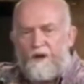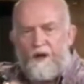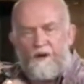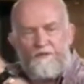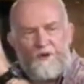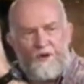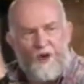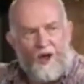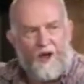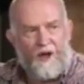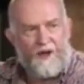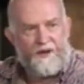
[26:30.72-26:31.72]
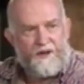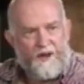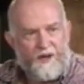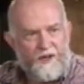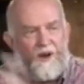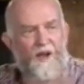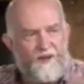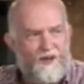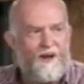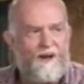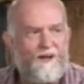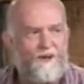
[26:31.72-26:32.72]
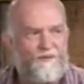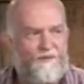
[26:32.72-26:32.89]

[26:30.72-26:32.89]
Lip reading: of God, you know how you're going to live?